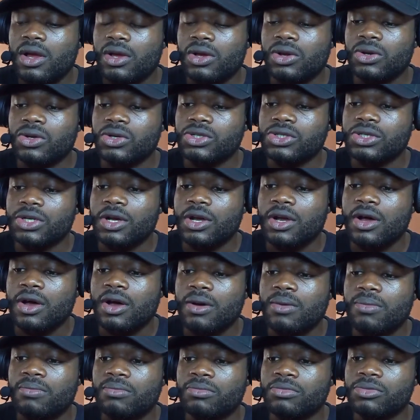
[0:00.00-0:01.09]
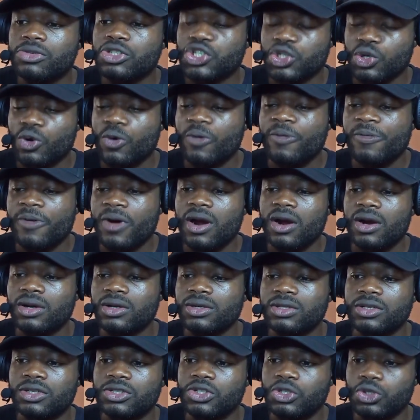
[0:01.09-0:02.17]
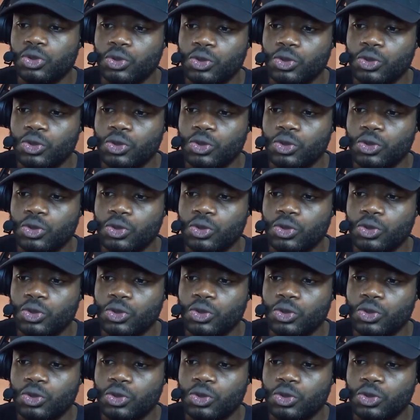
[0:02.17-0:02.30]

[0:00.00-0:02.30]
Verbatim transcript: because um, so far the